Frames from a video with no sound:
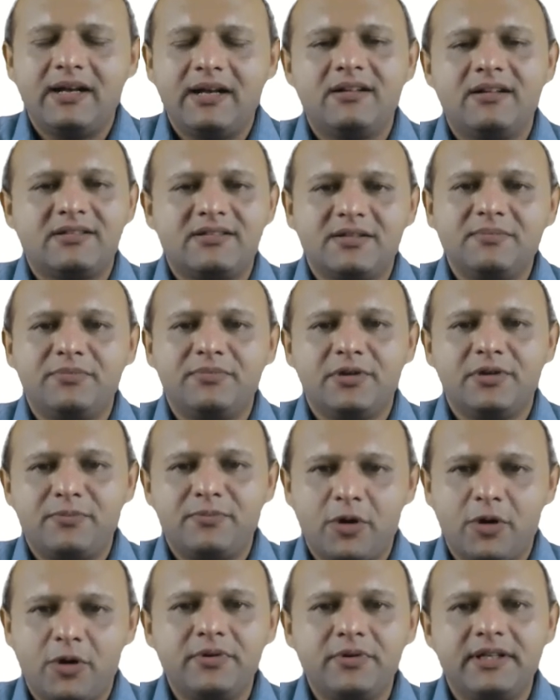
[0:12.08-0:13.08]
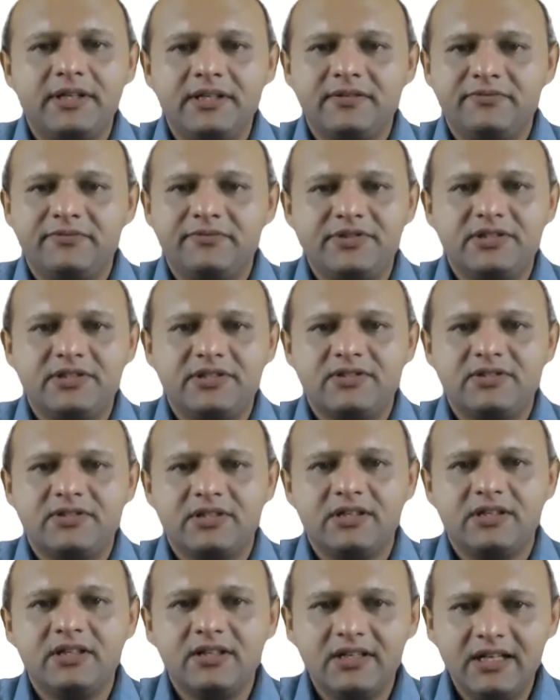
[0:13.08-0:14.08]
at a simple property, which
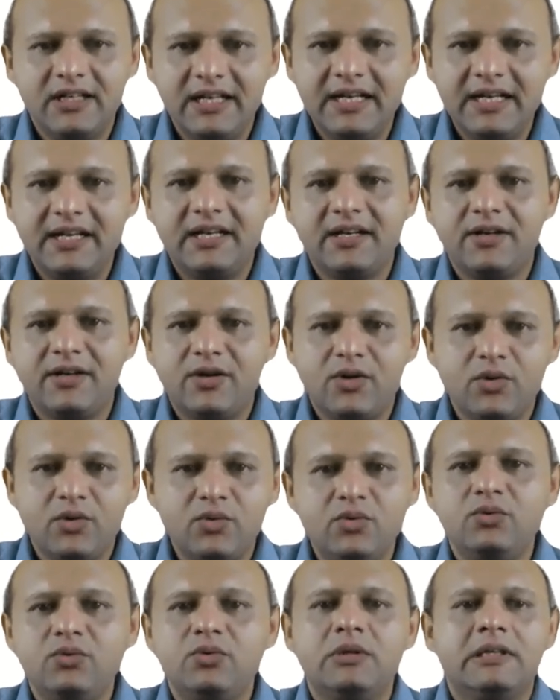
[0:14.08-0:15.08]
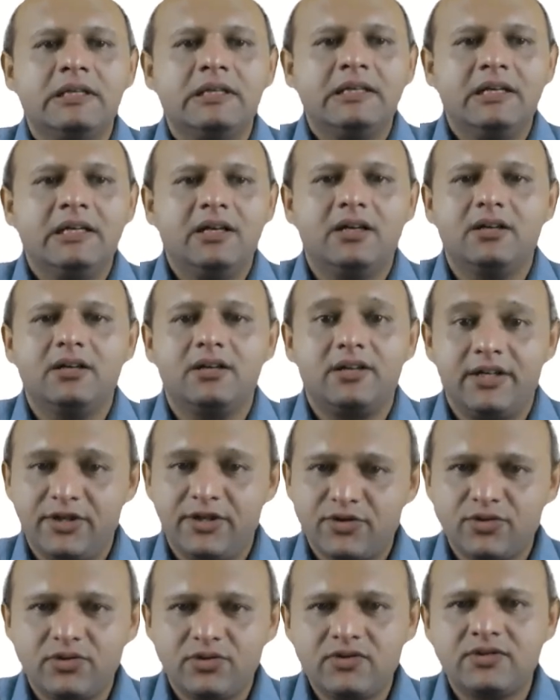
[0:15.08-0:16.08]
is related to
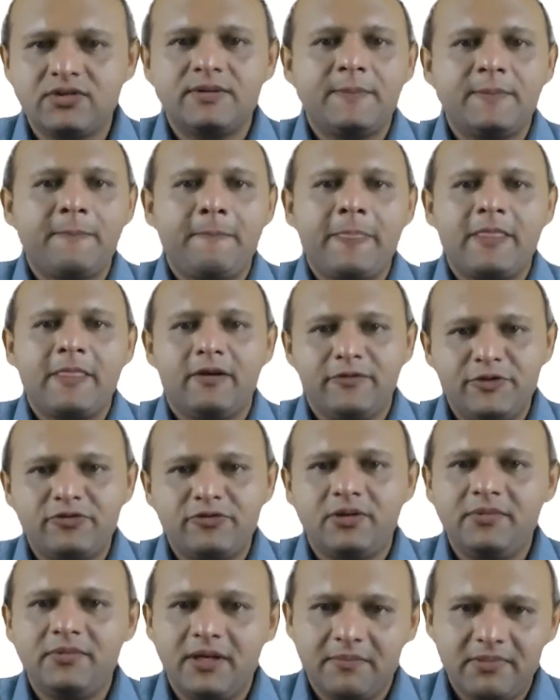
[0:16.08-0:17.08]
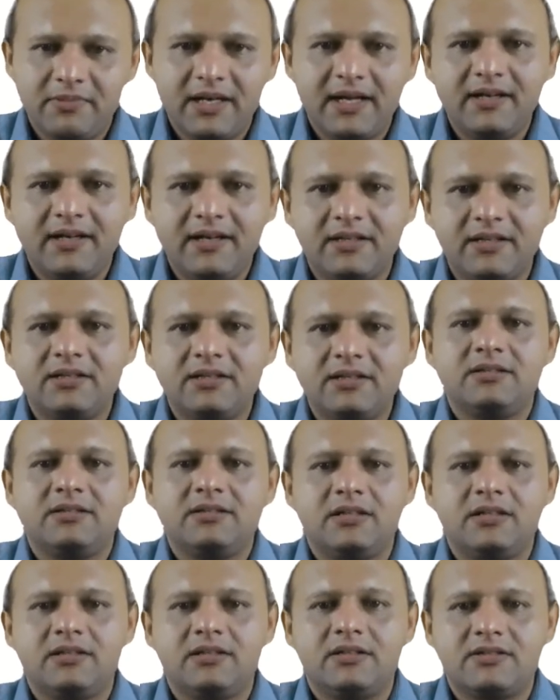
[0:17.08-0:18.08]
ratios, which will be applied in the
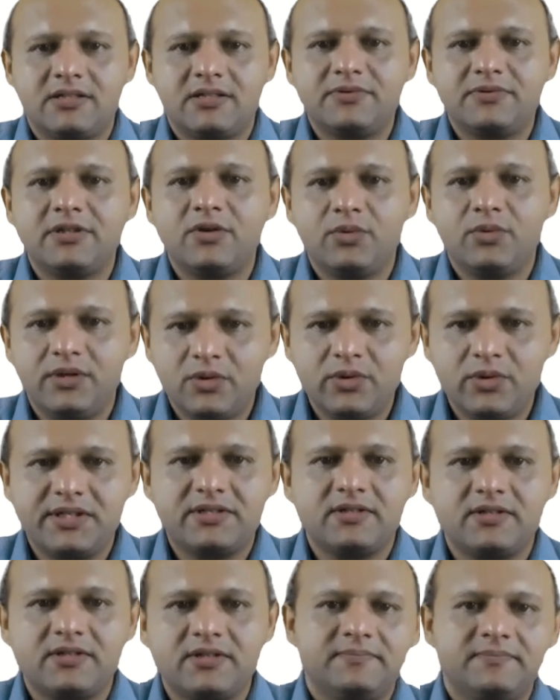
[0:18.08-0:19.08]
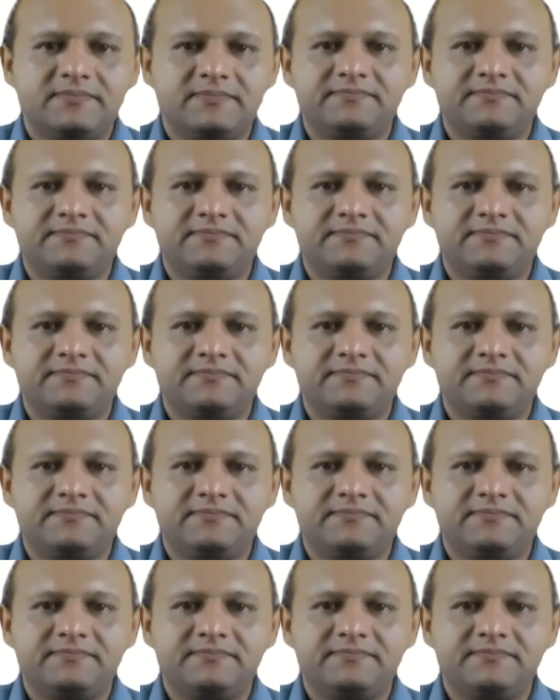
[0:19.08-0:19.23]
subsequent question.